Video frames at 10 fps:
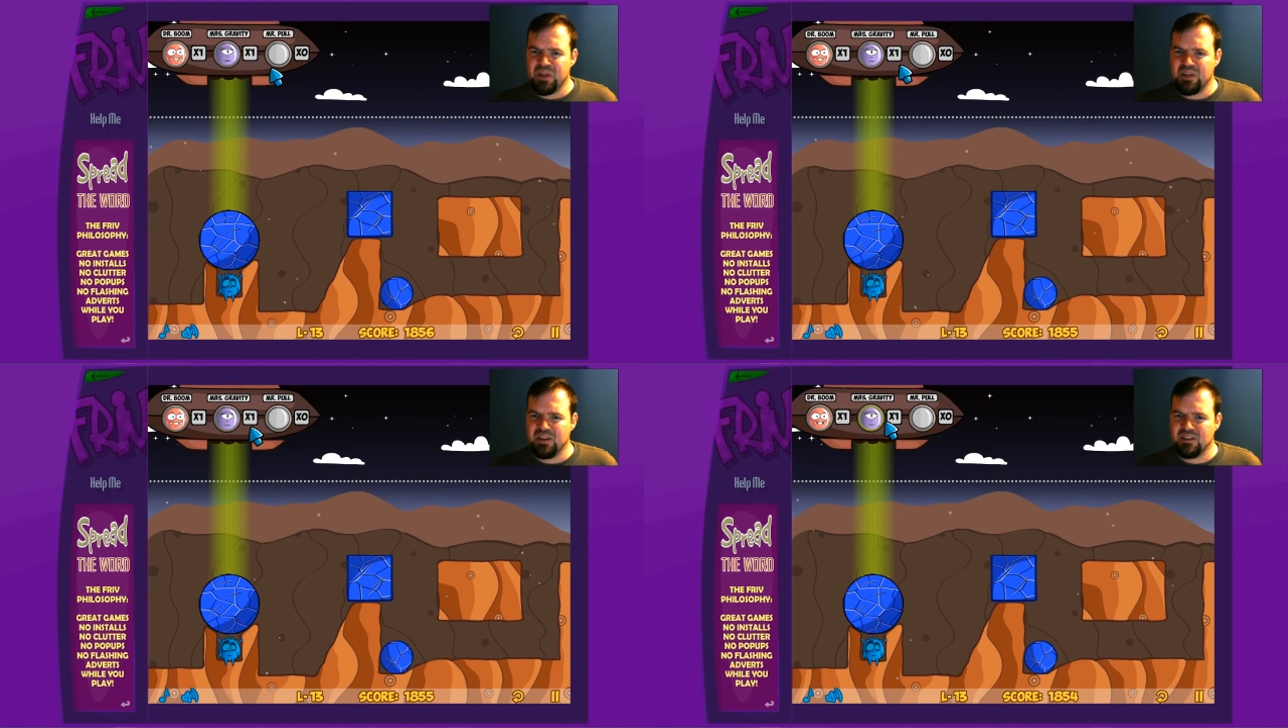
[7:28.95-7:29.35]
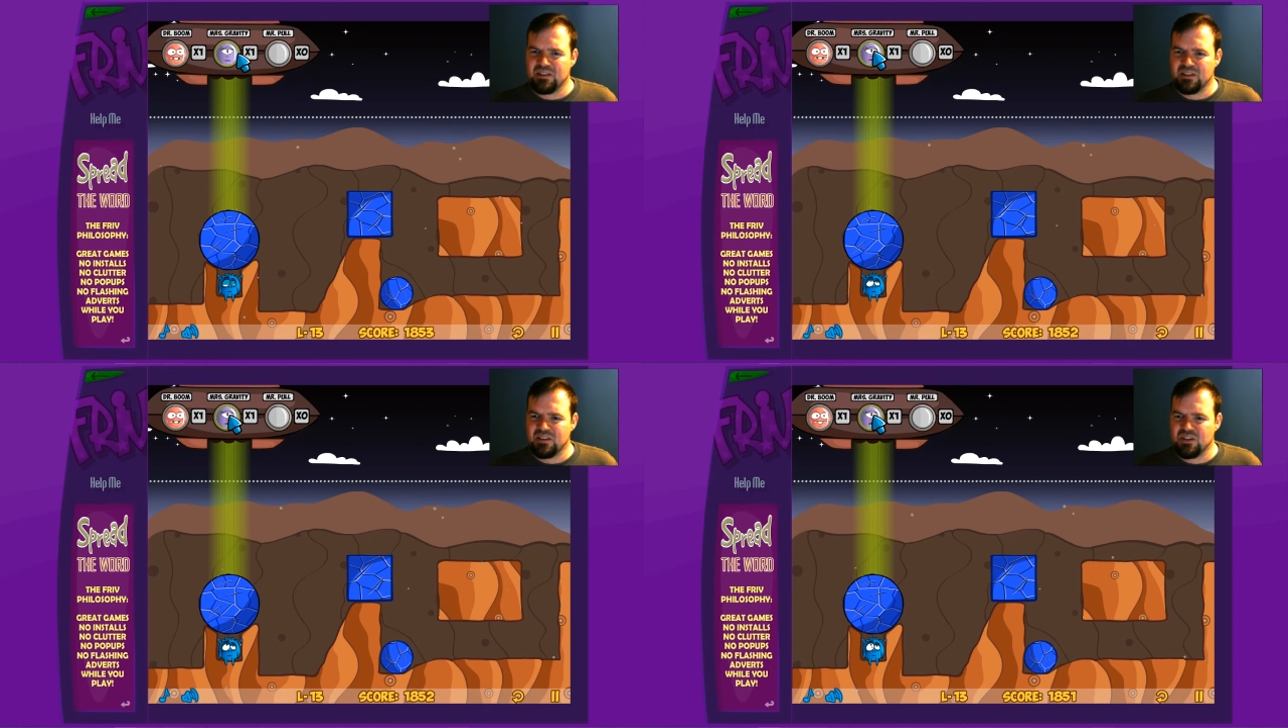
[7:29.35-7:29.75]
And
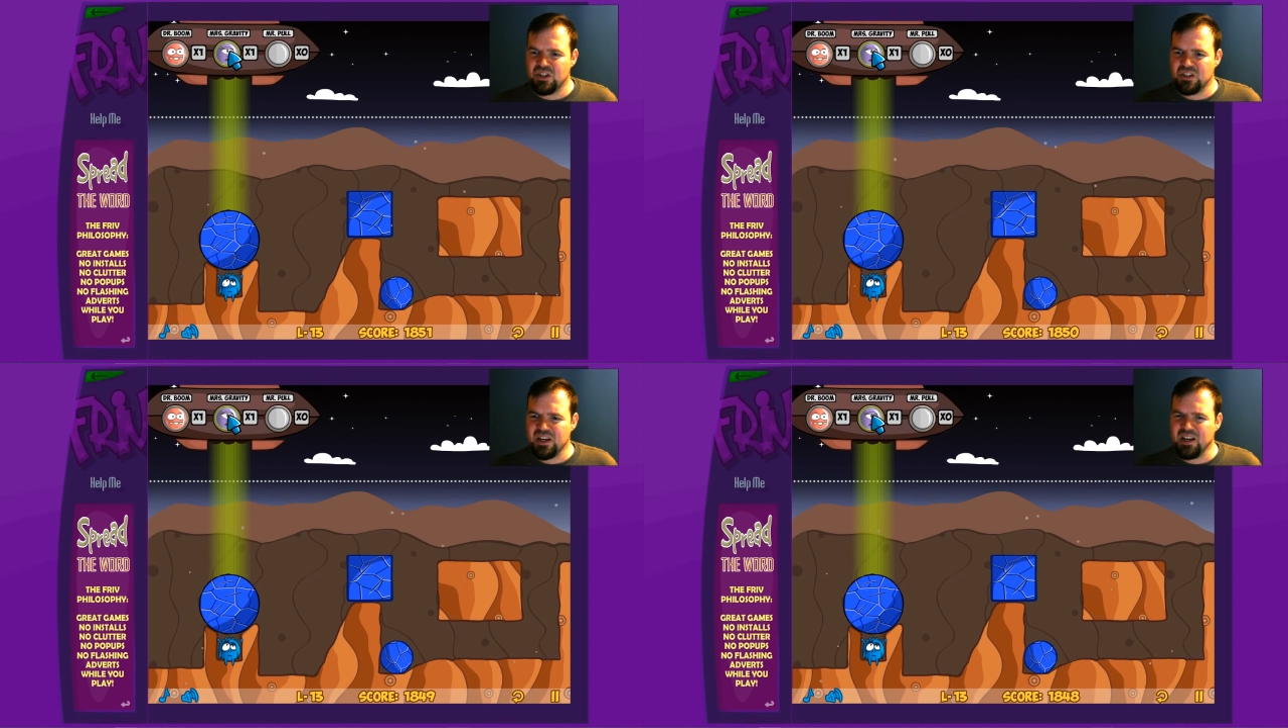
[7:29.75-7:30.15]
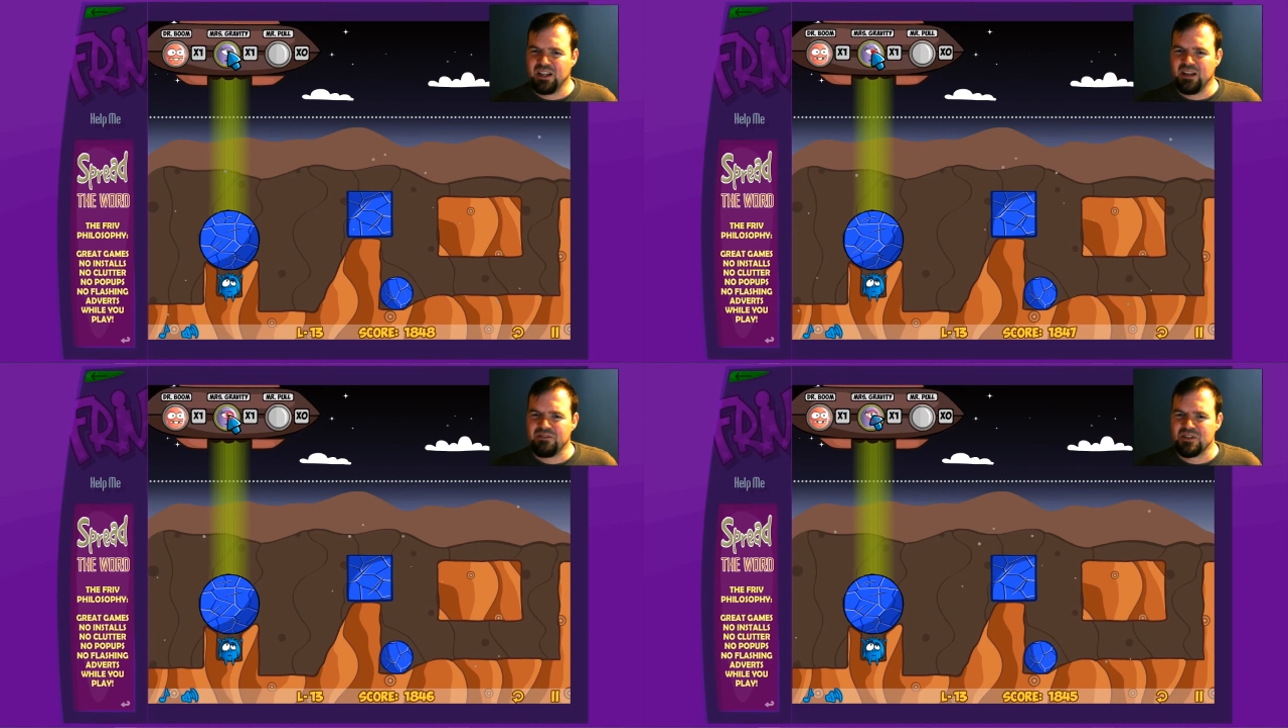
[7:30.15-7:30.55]
she's got to
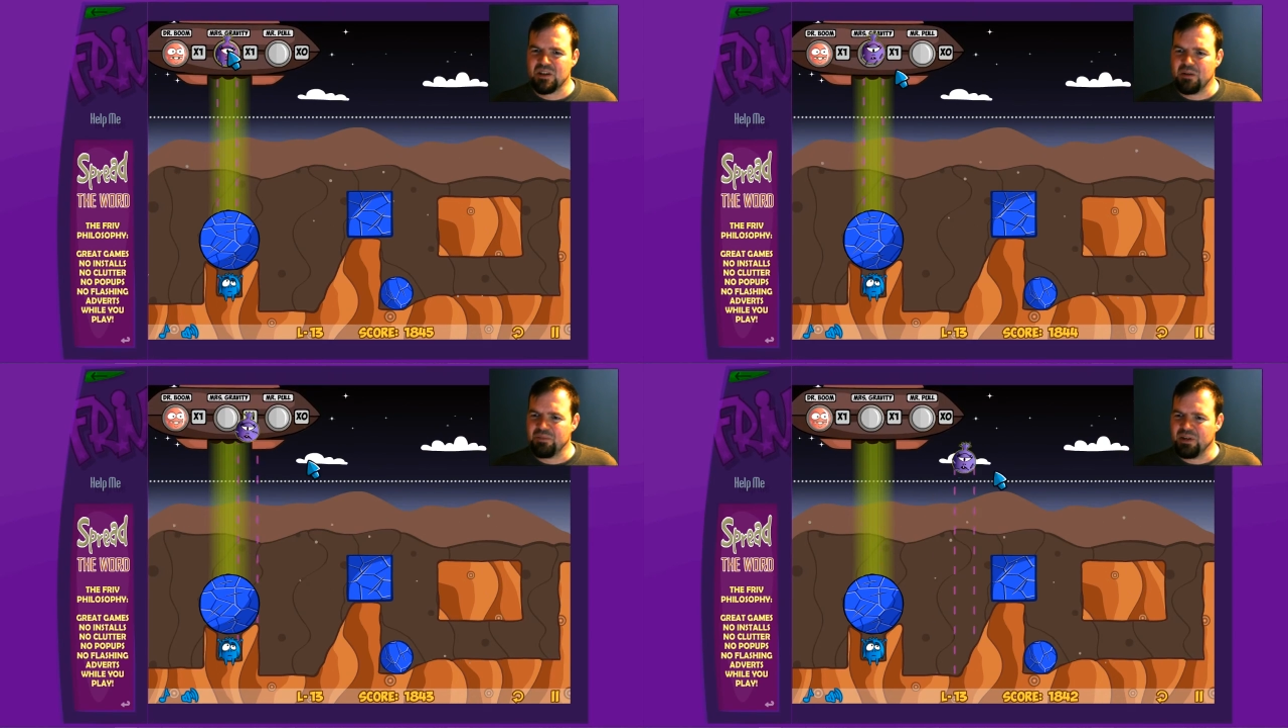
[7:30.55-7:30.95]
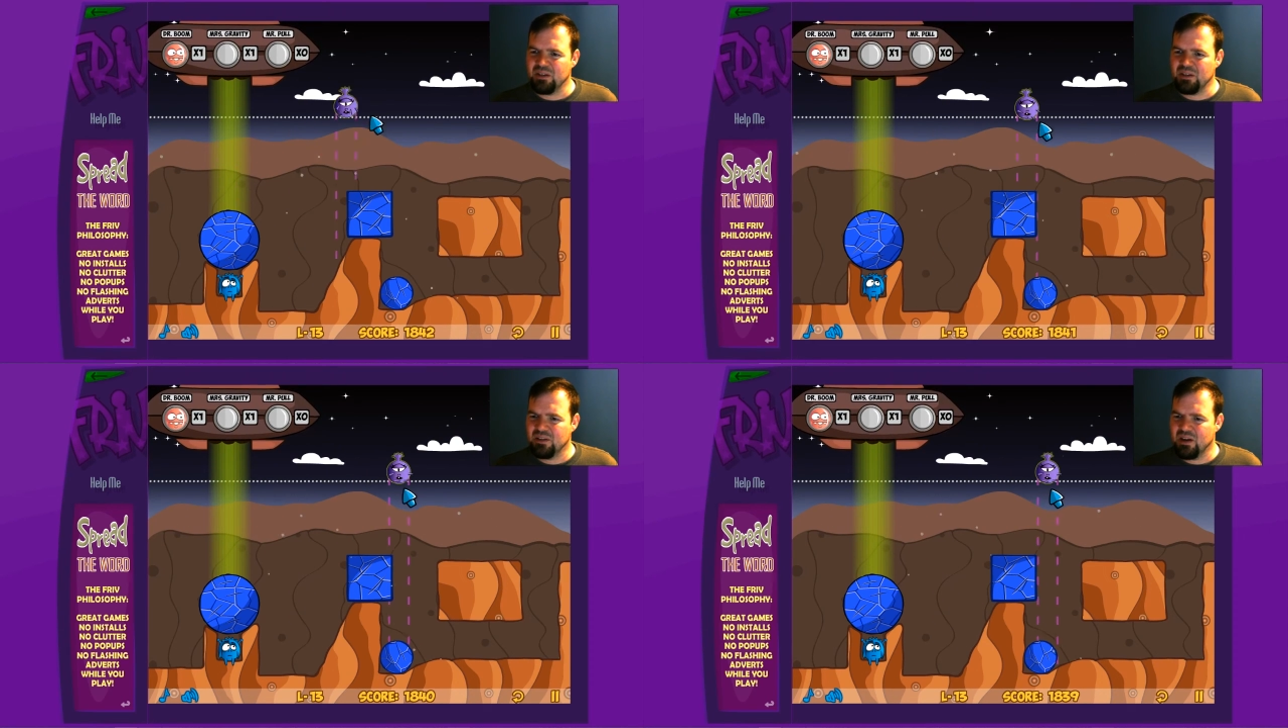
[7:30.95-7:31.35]
lift something.
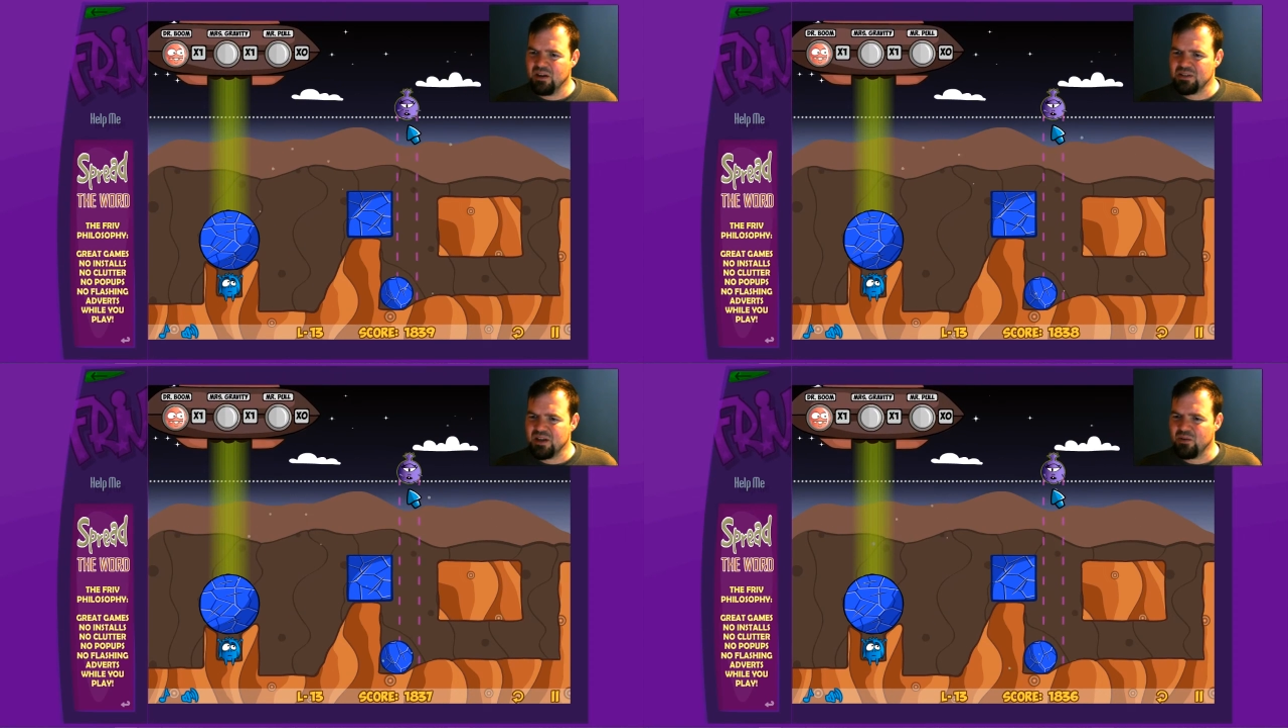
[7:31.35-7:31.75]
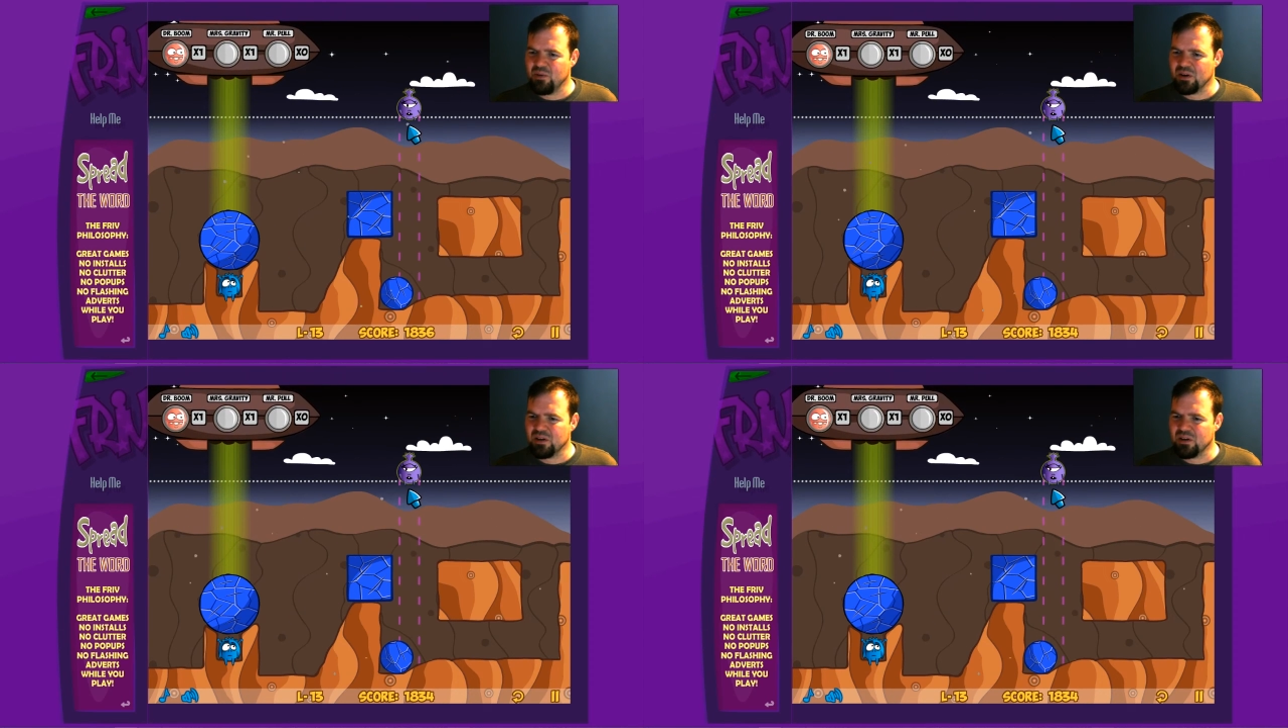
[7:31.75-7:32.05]
How does that work?